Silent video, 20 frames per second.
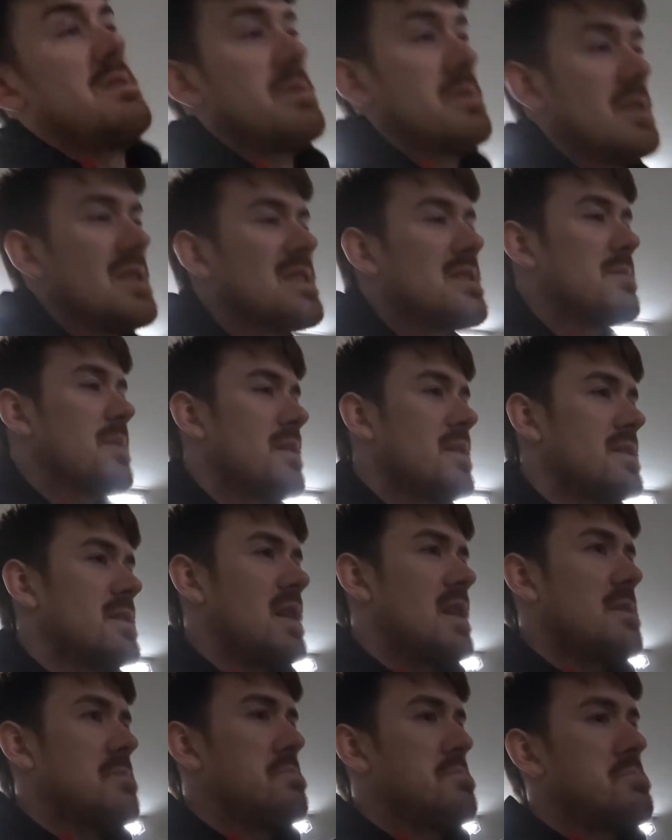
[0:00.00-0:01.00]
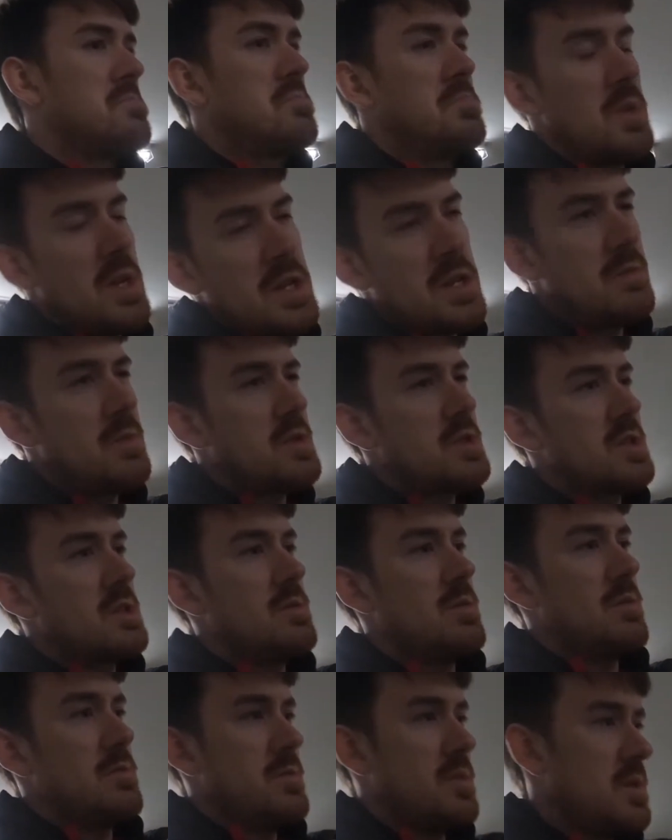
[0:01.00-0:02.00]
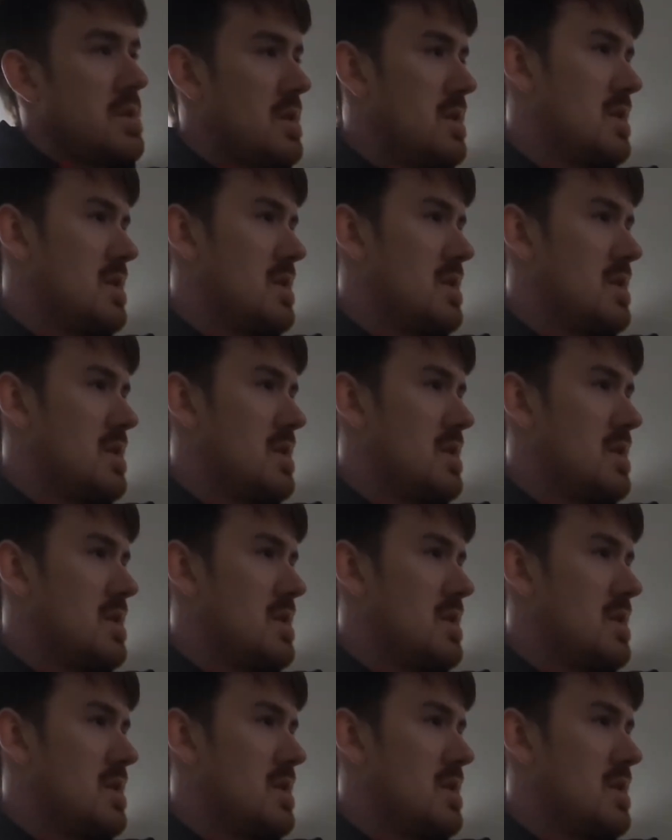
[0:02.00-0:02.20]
the least amount of time, not too much in the bumper,